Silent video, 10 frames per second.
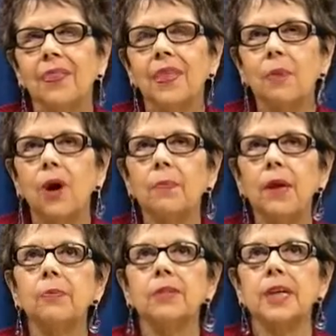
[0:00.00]
they want to be
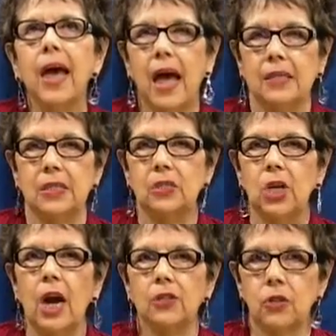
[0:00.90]
able to ask their
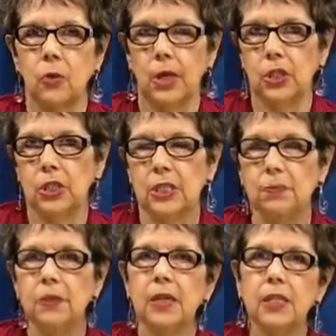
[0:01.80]
doctor questions,
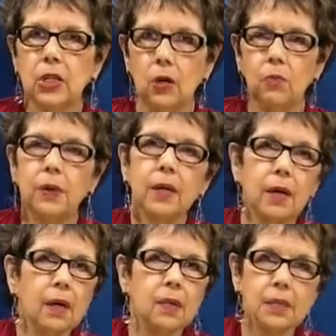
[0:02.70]
but they don't
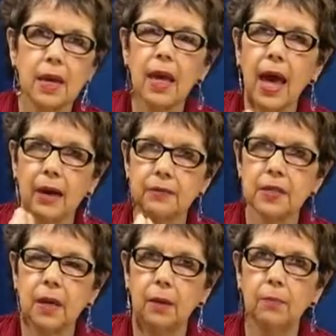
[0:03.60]
because they have
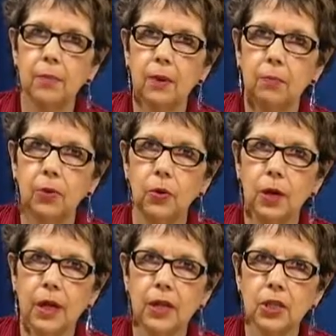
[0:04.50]
some
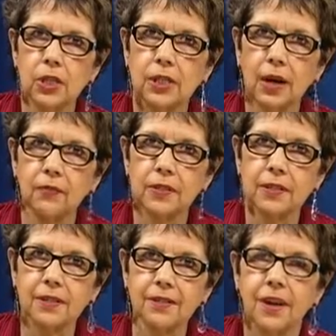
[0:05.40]
communication
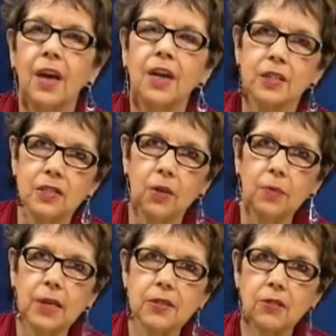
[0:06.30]
deficits. So
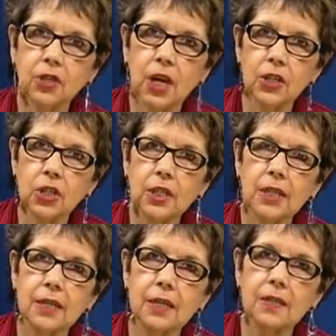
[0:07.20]
my
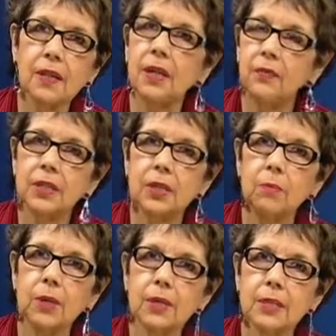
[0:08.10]
suggestion is, and even to
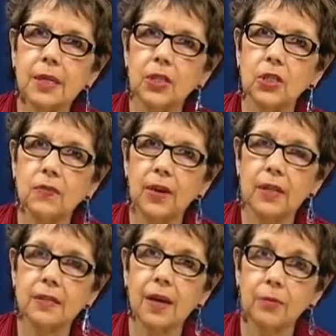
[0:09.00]
the middle stages of
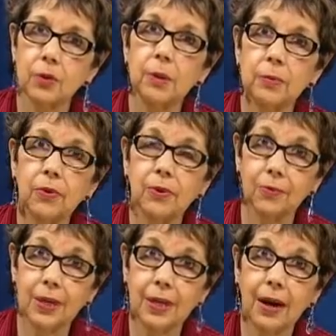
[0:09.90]
Alzheimer's, people can
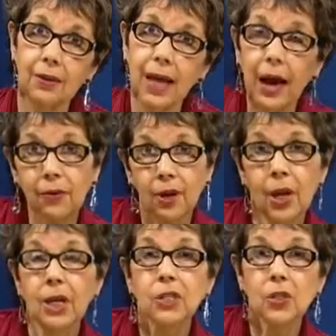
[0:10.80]
read out loud.
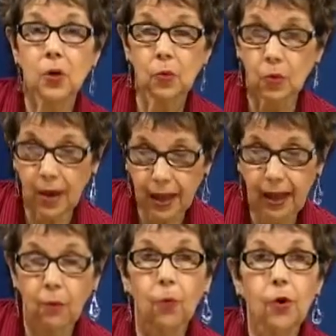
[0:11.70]
So
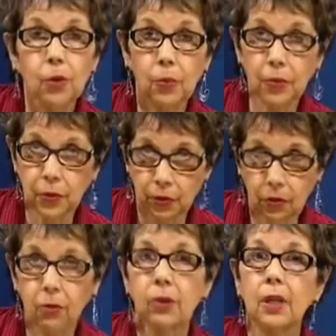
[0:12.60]
work with
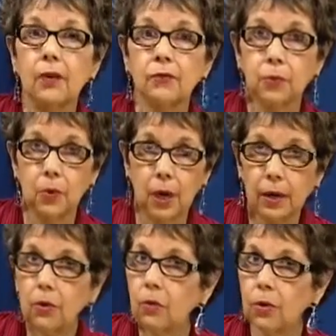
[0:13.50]
your loved
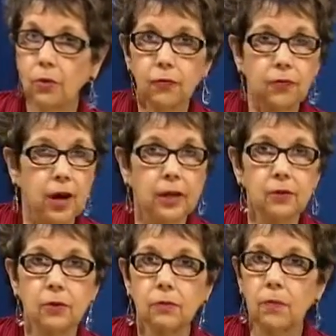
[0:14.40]
one or your
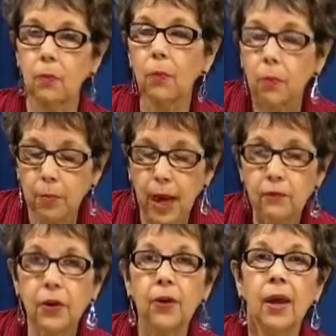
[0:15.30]
friend or
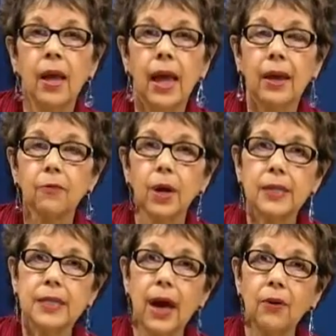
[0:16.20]
whomever and
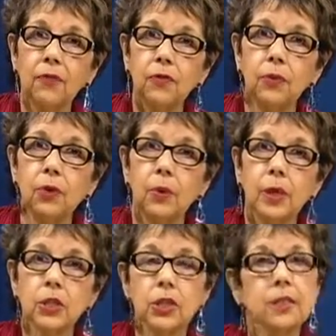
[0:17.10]
write down a few of the
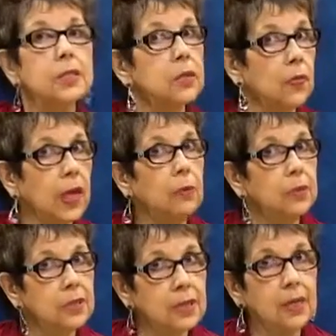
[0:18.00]
questions so they
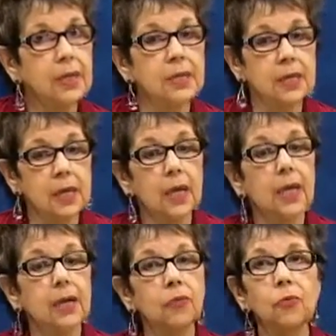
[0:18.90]
with dignity
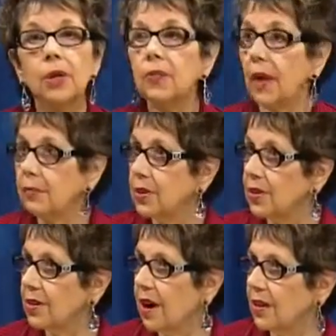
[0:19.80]
can read them to
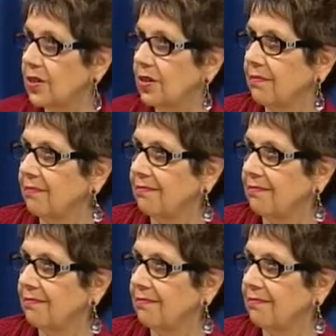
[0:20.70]
the doctor.